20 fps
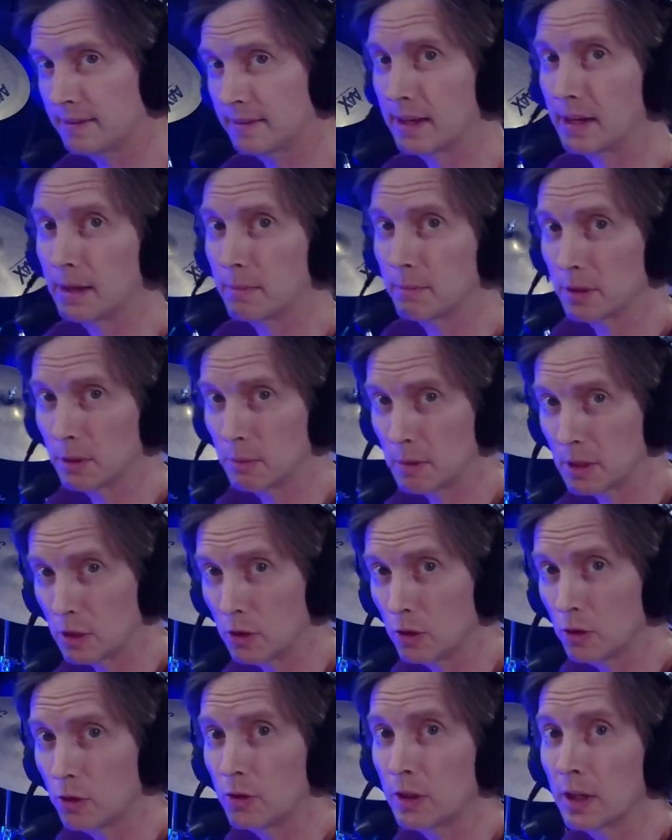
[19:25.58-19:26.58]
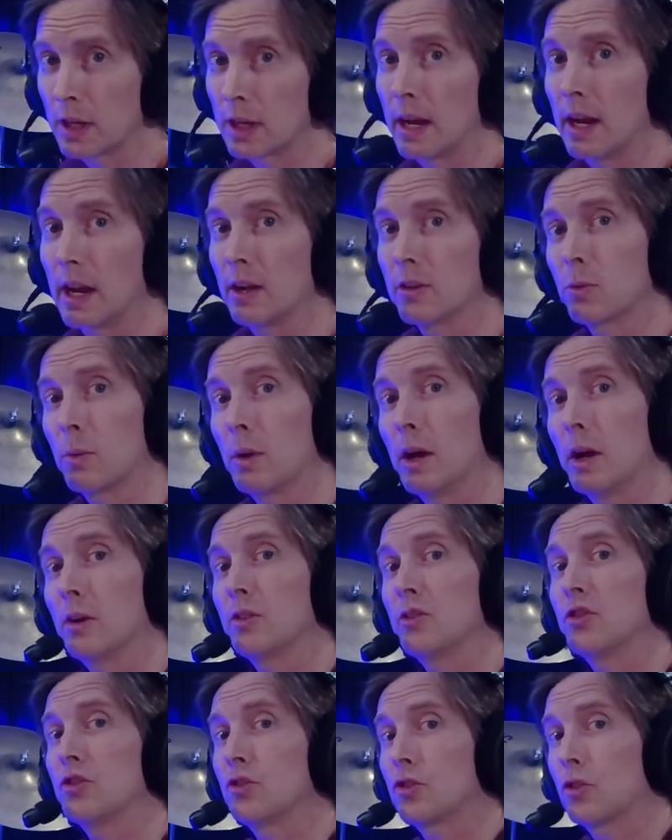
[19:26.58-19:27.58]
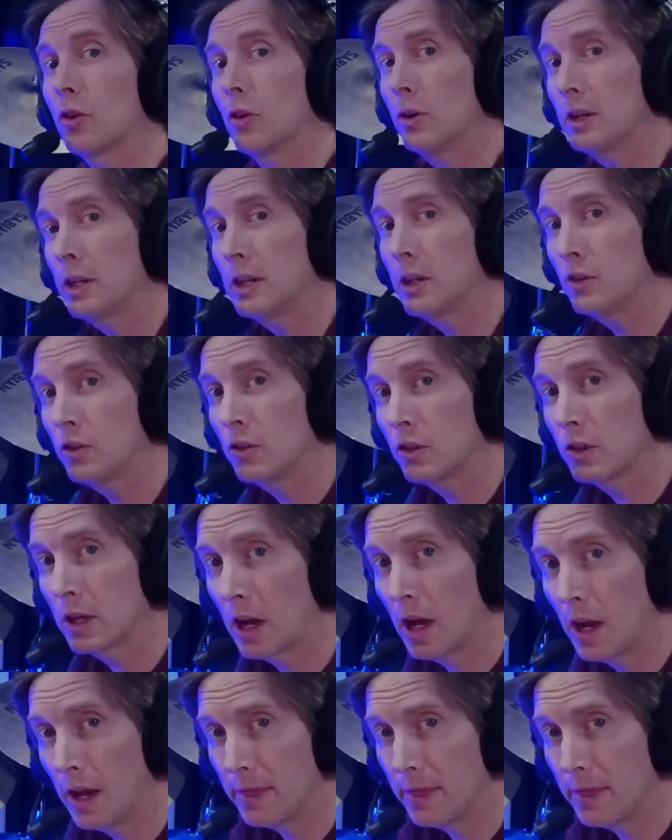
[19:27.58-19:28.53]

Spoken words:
that I'm going to be using, as well as starting to cut